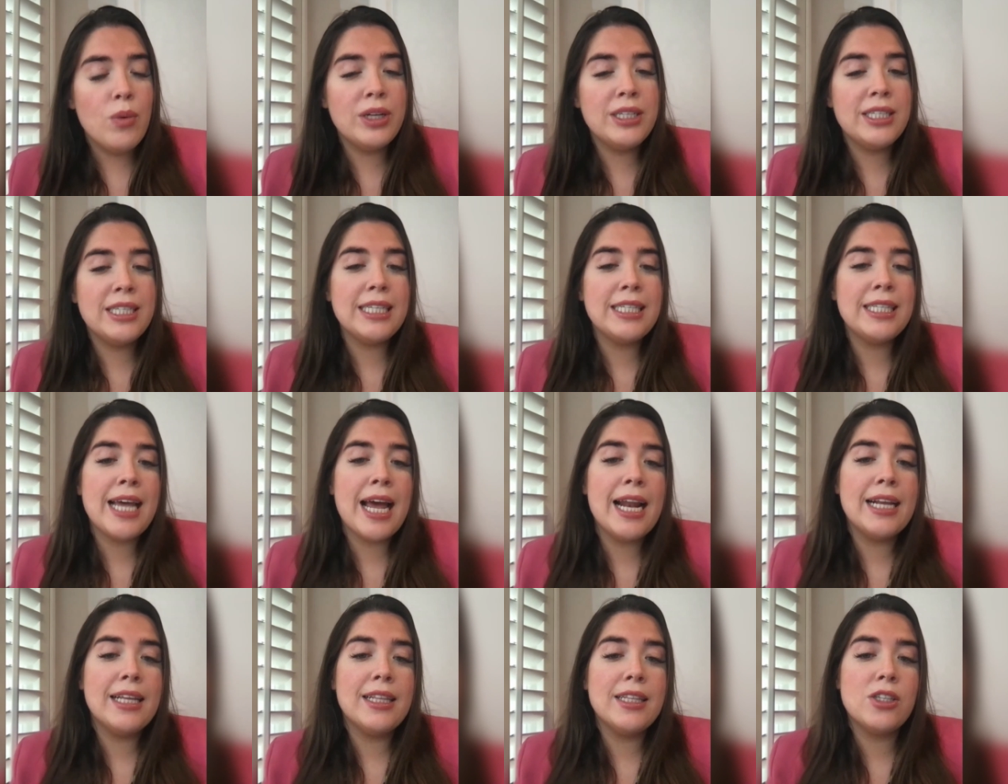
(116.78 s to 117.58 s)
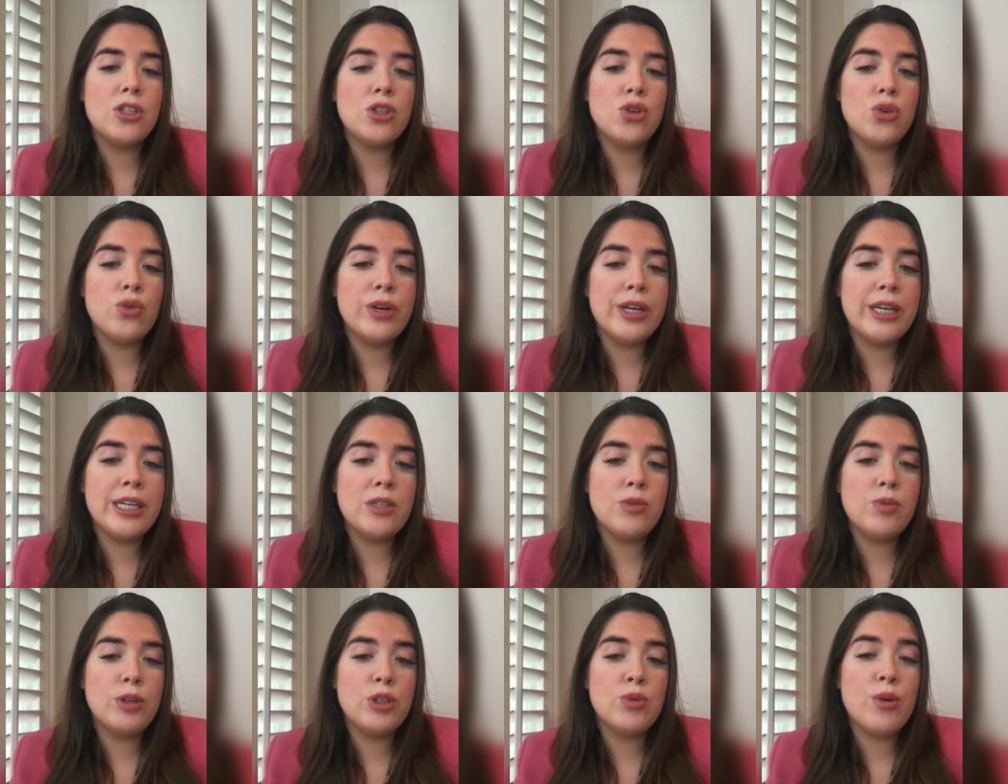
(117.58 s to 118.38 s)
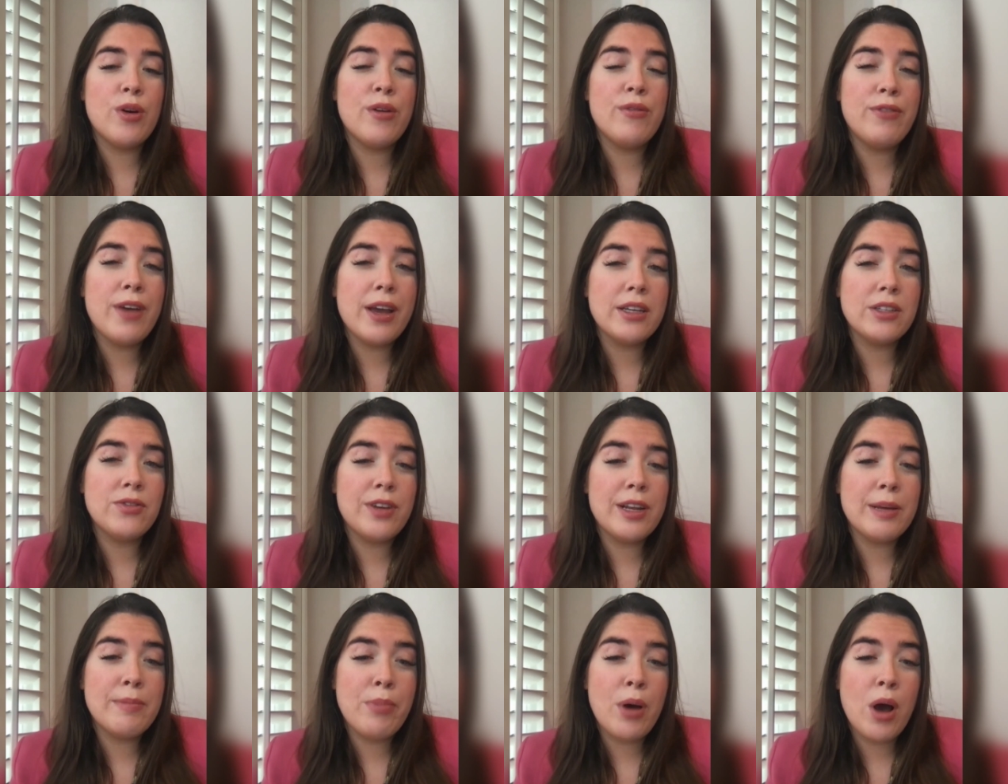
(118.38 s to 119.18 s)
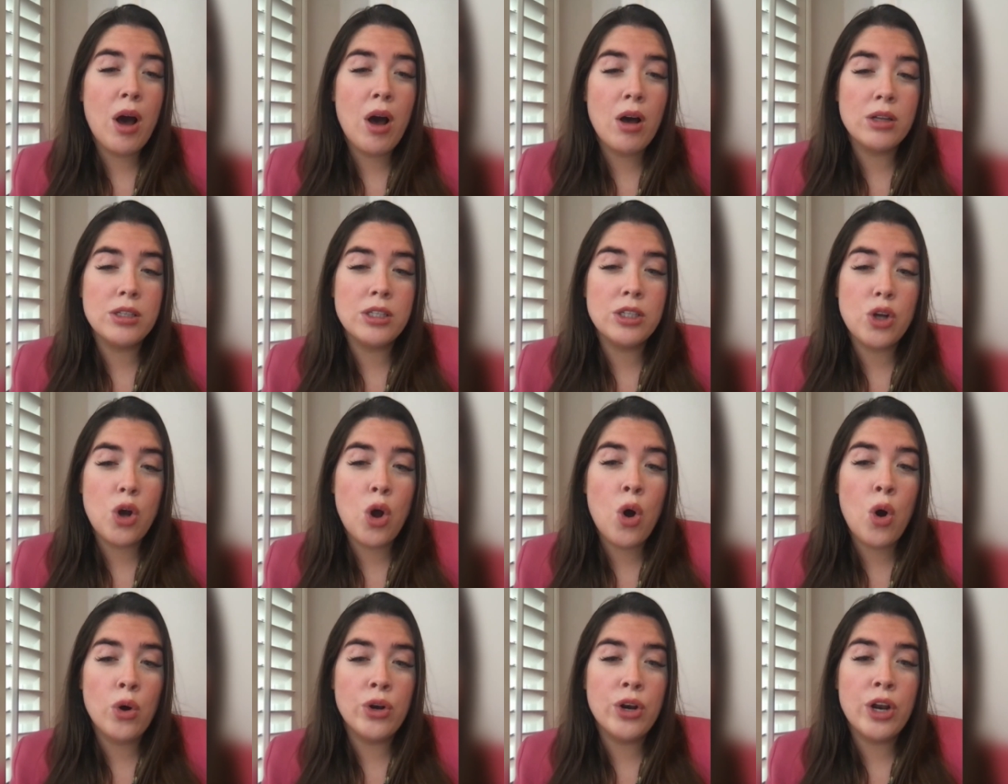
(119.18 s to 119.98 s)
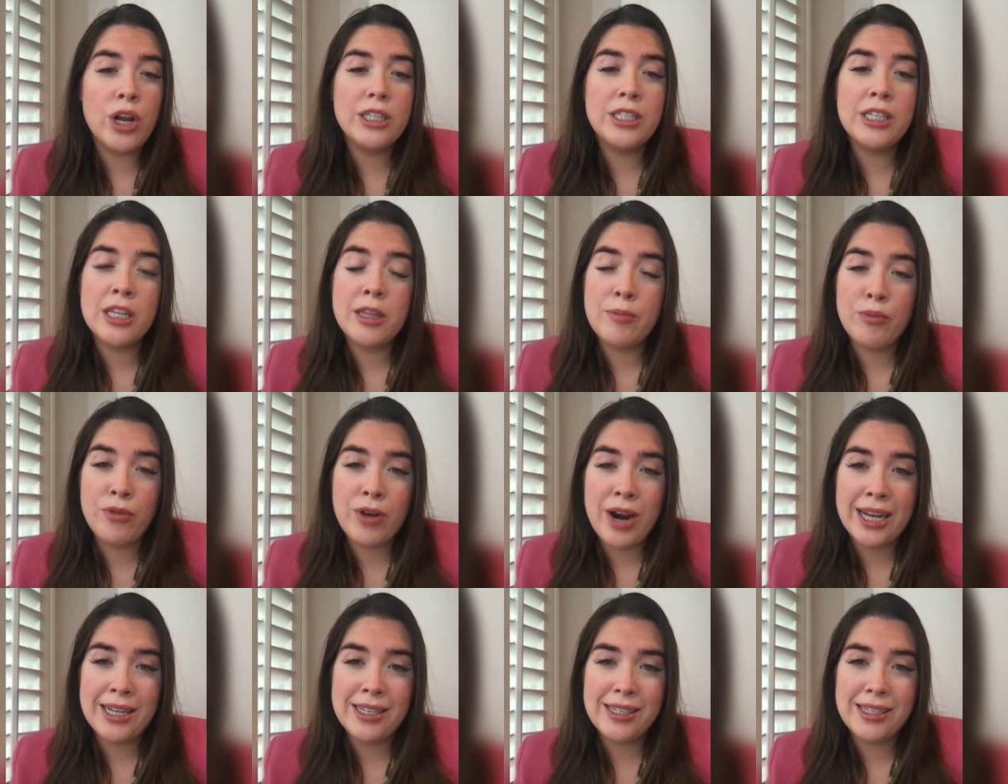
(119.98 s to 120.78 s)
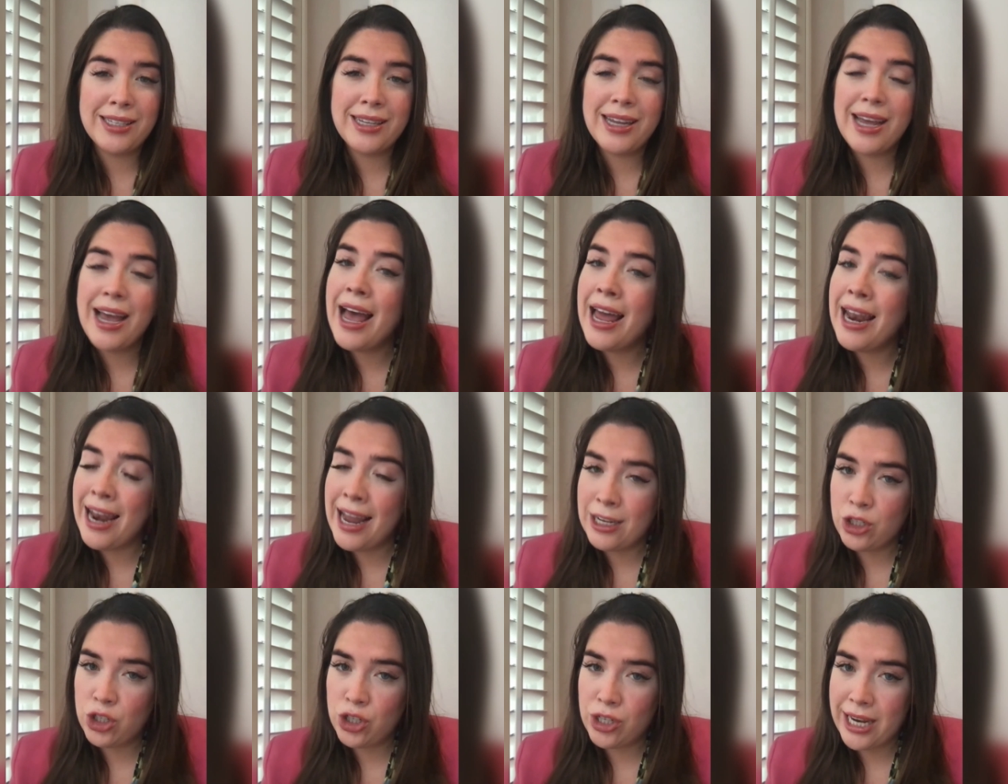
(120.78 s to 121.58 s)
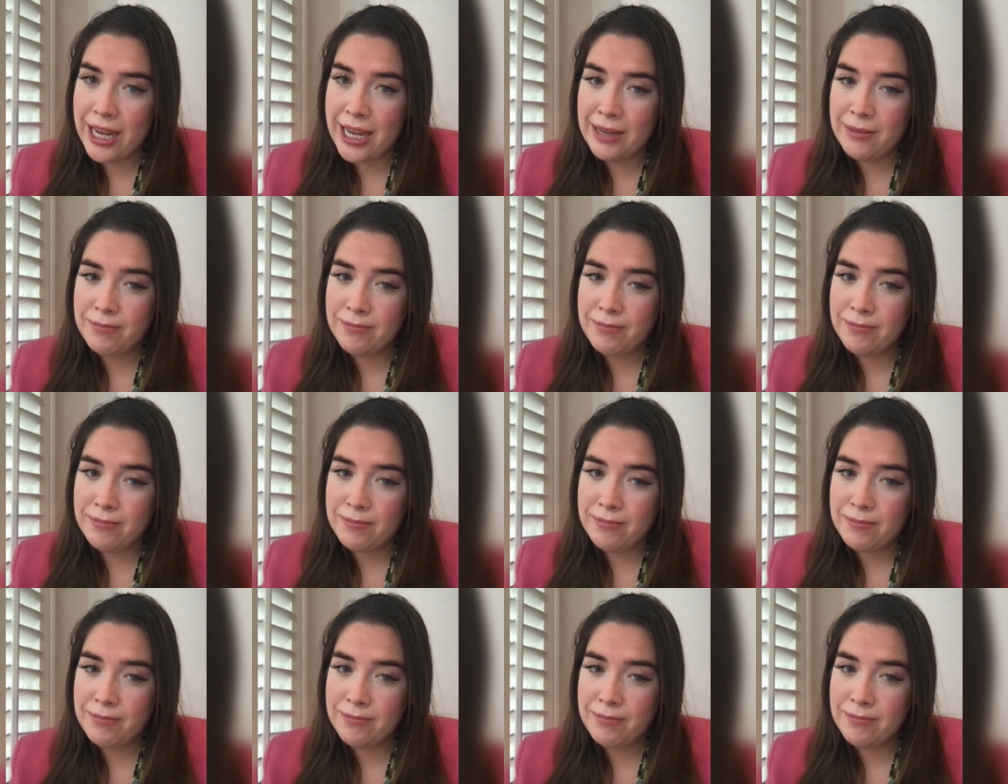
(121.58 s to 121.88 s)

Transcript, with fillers: When detailing the stories which were effectively passed on to the press, allegedly.